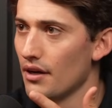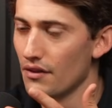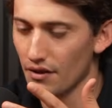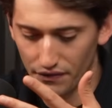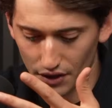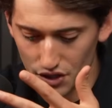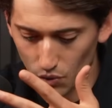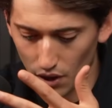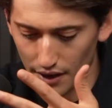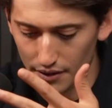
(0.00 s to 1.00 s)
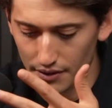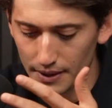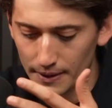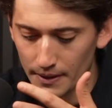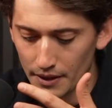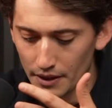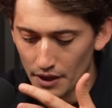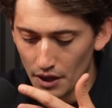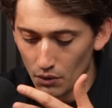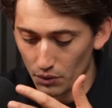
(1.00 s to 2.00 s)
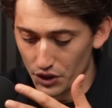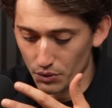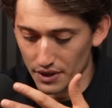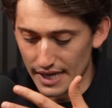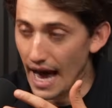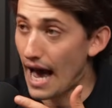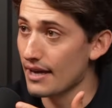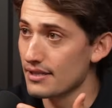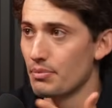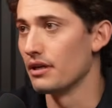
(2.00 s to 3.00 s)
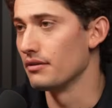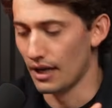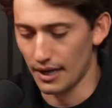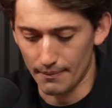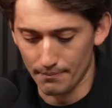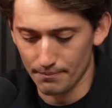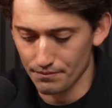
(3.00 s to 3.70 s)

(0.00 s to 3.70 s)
The first one, which was asked, but I'll